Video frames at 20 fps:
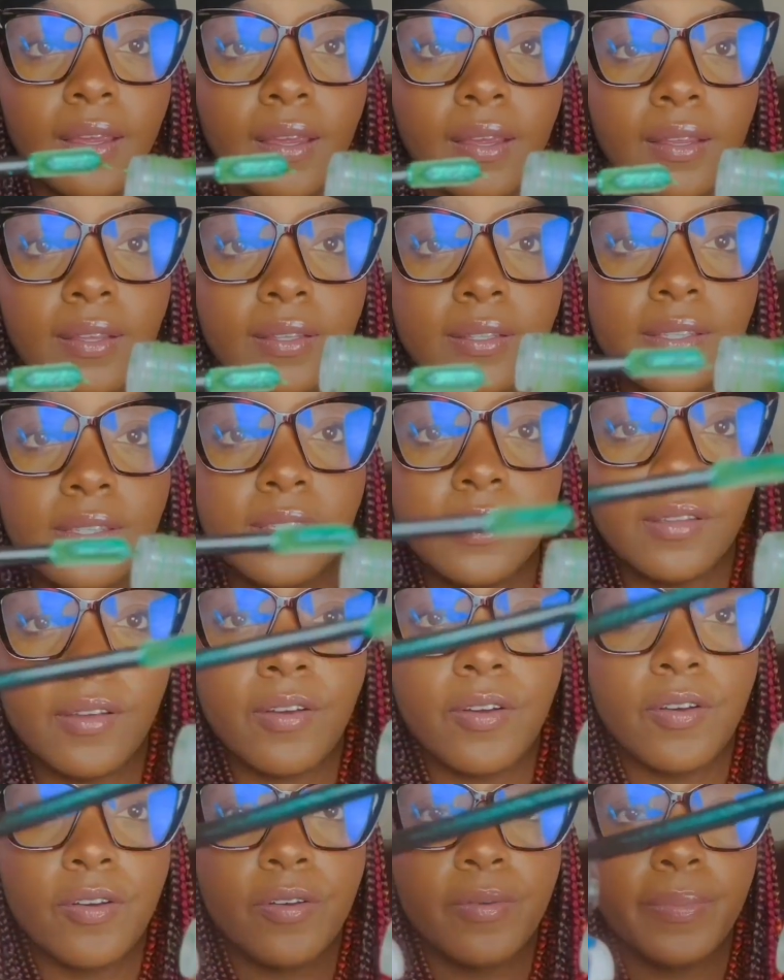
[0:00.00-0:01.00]
It's
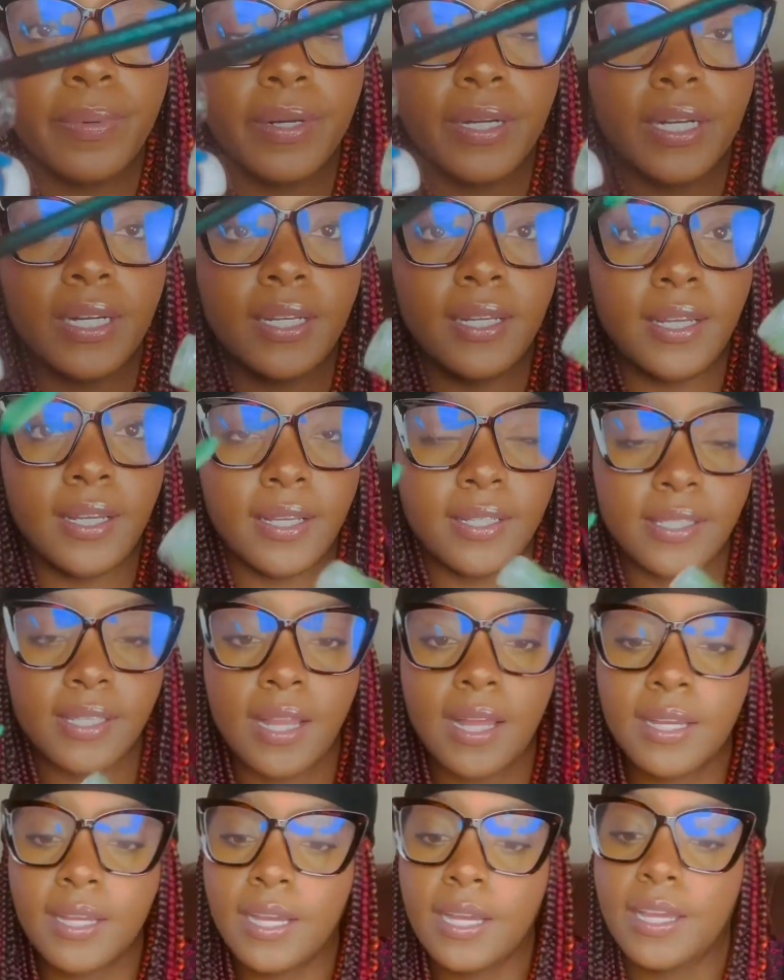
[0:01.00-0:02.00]
so pretty. It's
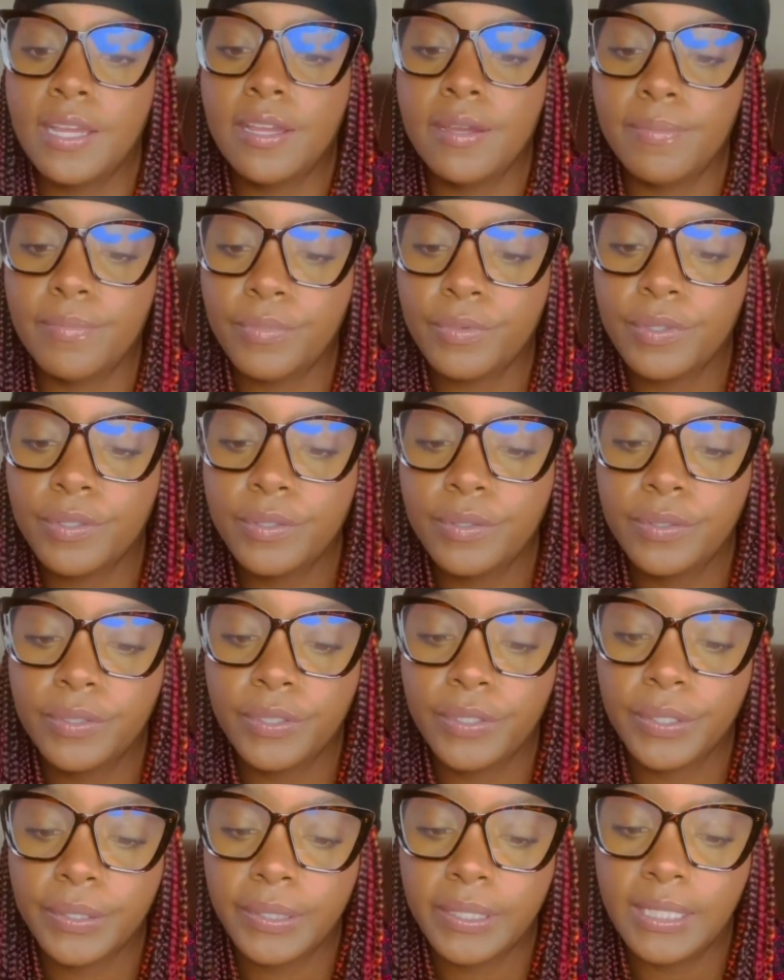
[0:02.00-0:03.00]
like an
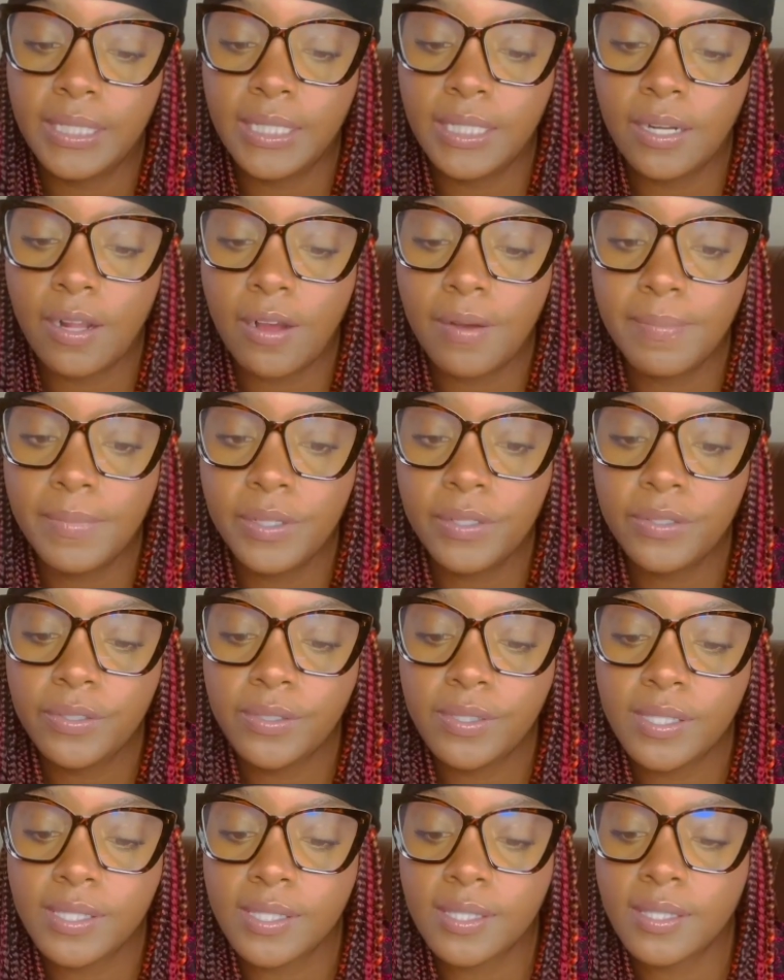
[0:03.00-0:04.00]
emerald green
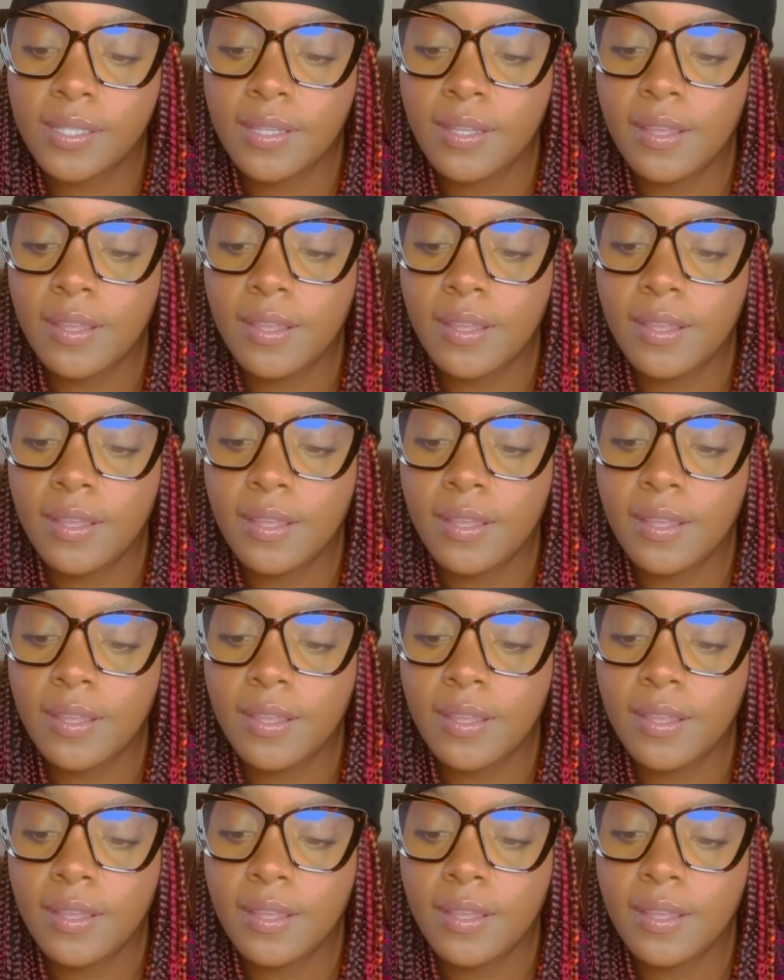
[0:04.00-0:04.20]
almost.